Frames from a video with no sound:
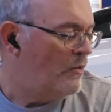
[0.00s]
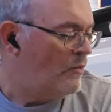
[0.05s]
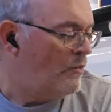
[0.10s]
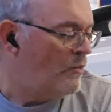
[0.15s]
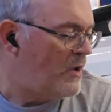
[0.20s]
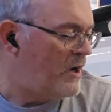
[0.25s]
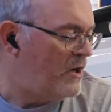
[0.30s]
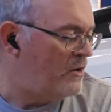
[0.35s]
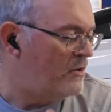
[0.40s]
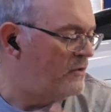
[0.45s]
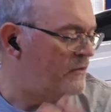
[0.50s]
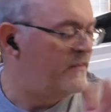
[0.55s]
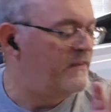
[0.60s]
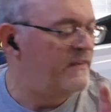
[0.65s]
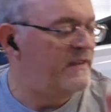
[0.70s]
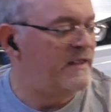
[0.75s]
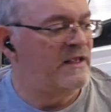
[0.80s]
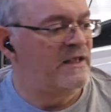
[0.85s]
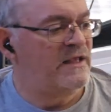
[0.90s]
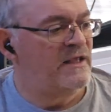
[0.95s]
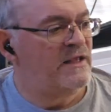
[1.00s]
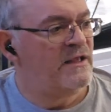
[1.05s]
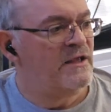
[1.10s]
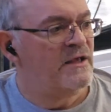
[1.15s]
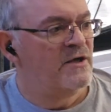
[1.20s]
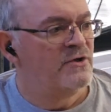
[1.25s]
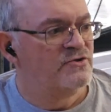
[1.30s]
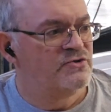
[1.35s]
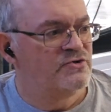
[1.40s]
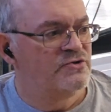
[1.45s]
where
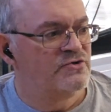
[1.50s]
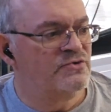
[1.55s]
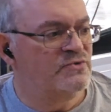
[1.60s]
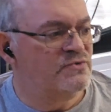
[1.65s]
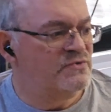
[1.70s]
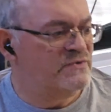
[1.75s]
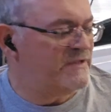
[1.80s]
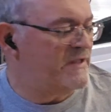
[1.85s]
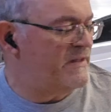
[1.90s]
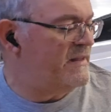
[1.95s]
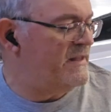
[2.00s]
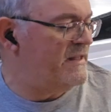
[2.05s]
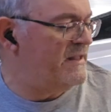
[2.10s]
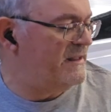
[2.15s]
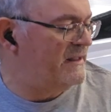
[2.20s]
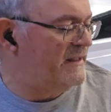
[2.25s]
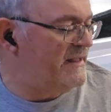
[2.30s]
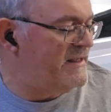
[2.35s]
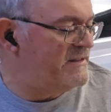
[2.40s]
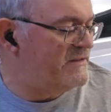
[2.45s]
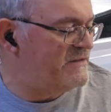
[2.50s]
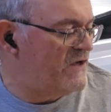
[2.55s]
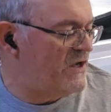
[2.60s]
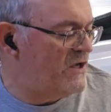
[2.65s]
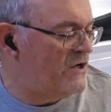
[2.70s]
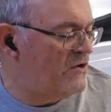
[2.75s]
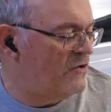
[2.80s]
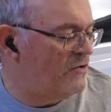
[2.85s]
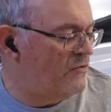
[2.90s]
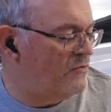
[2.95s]
the 2s and the Elites
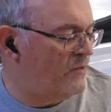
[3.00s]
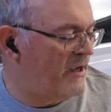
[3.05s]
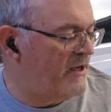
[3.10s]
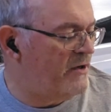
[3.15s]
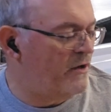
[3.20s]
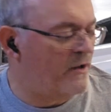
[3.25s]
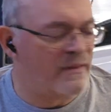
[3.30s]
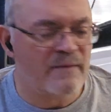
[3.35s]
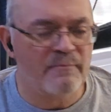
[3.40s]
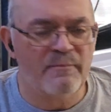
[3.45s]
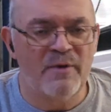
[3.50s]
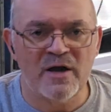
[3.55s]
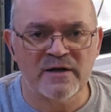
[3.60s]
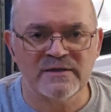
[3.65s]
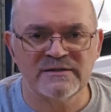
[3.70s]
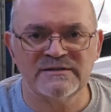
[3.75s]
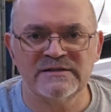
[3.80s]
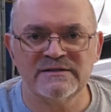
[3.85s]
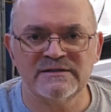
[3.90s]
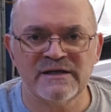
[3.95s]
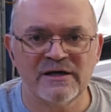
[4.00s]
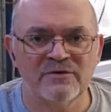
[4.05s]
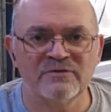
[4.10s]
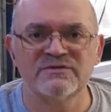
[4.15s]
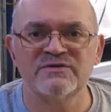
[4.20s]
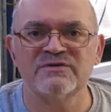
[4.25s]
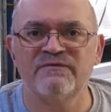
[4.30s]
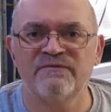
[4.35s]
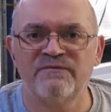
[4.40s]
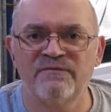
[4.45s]
here, right on the box, it
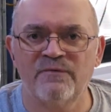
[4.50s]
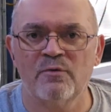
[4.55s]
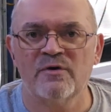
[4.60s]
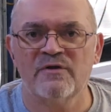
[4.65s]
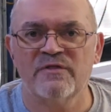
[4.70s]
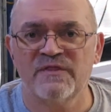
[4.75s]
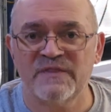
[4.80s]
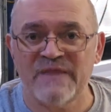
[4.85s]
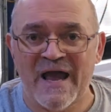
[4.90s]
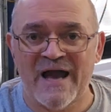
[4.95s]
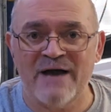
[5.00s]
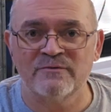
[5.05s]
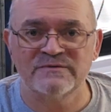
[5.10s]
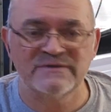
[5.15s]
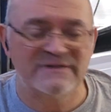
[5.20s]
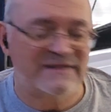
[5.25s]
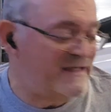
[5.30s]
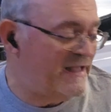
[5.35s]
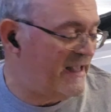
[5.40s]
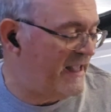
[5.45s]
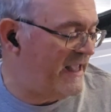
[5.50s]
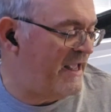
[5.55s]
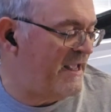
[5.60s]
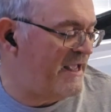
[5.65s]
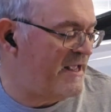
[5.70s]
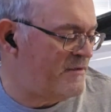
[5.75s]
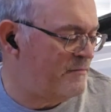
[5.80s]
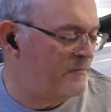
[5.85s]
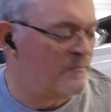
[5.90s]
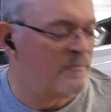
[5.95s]
tells you 4,000
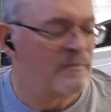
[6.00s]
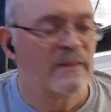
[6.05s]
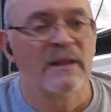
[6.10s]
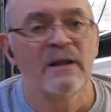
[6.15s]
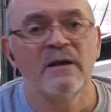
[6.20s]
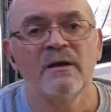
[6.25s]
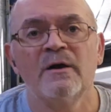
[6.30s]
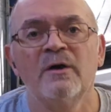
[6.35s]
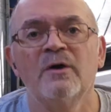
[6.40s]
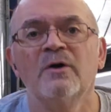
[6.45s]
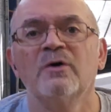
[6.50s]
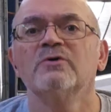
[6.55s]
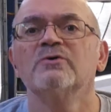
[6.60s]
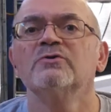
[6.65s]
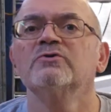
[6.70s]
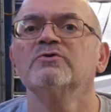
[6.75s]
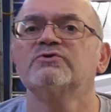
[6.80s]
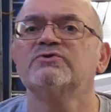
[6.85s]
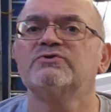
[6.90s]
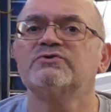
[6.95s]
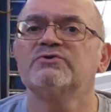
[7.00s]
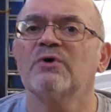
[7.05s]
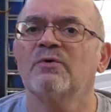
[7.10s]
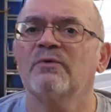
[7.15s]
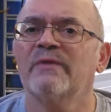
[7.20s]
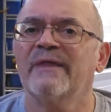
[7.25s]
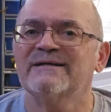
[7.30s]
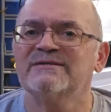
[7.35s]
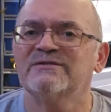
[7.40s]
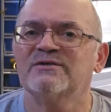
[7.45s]
K.
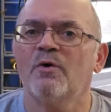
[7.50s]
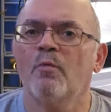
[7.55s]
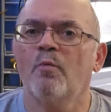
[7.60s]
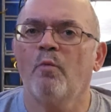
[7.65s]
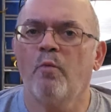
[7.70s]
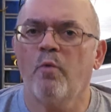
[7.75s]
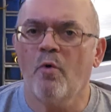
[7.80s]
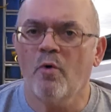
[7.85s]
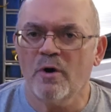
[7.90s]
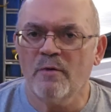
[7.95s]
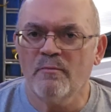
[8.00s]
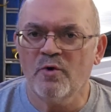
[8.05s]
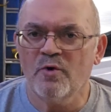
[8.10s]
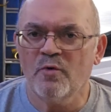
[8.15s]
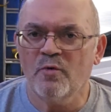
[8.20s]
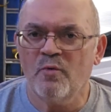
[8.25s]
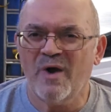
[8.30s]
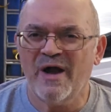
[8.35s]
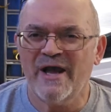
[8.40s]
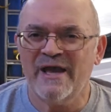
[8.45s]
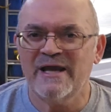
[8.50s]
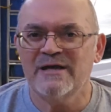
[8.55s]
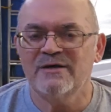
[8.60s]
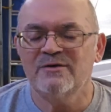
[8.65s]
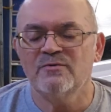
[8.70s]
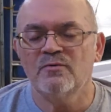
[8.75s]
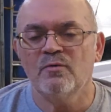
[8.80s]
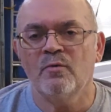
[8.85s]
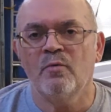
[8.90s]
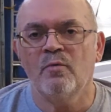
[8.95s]
So that's a warmer
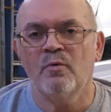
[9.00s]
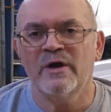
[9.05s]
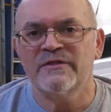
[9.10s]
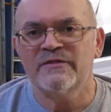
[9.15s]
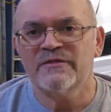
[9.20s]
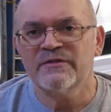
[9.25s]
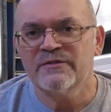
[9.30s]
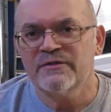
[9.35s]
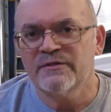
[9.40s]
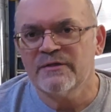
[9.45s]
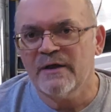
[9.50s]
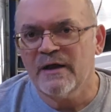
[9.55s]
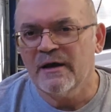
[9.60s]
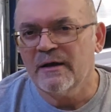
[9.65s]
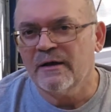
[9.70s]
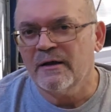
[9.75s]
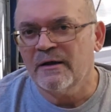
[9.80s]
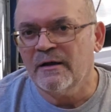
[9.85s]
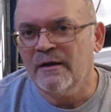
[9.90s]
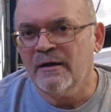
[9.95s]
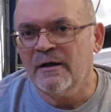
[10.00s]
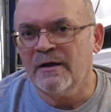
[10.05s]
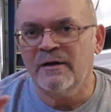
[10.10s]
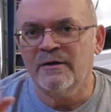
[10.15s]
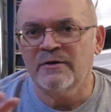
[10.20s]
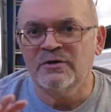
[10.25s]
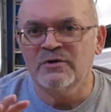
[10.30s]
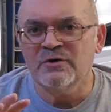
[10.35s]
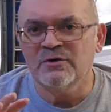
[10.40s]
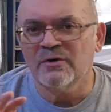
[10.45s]
white with
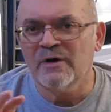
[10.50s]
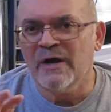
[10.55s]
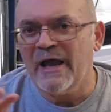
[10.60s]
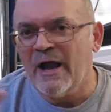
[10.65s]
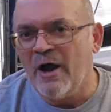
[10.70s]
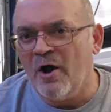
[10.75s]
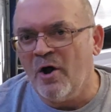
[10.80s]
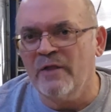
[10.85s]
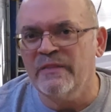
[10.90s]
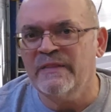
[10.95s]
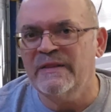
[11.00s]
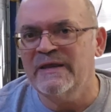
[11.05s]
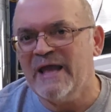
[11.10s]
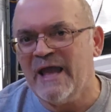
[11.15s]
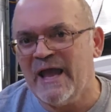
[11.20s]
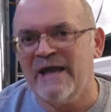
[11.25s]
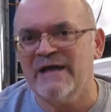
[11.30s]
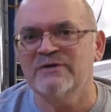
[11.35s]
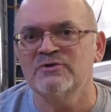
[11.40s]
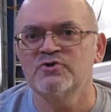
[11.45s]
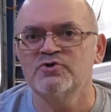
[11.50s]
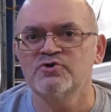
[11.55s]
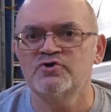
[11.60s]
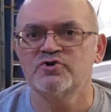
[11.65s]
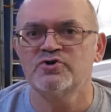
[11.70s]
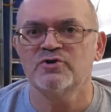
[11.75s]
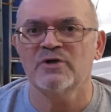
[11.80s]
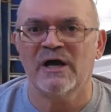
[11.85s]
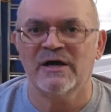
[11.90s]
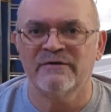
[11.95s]
you're on the
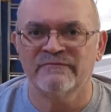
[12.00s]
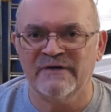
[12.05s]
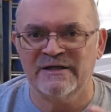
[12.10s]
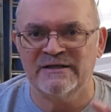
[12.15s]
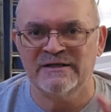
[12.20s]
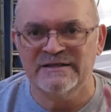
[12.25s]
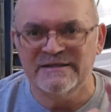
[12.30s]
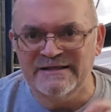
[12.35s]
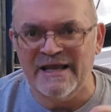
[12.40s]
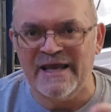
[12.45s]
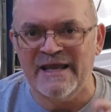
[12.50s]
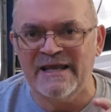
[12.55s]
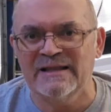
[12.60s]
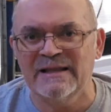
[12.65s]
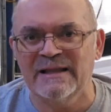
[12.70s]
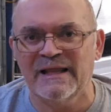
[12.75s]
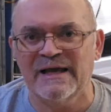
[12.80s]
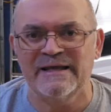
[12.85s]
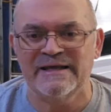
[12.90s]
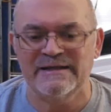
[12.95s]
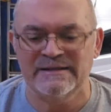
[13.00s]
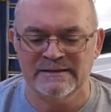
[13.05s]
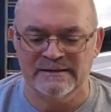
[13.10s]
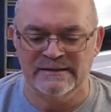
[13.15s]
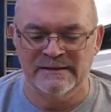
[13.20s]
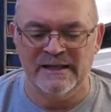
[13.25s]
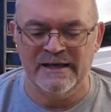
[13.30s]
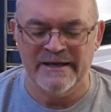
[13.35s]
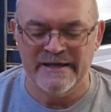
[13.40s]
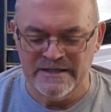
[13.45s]
edge of a daylight
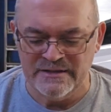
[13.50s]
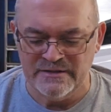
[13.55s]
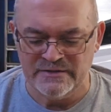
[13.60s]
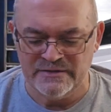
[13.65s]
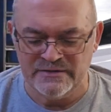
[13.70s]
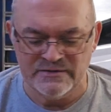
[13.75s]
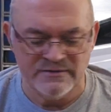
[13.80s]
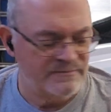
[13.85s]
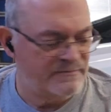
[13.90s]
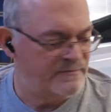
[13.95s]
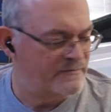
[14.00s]
light.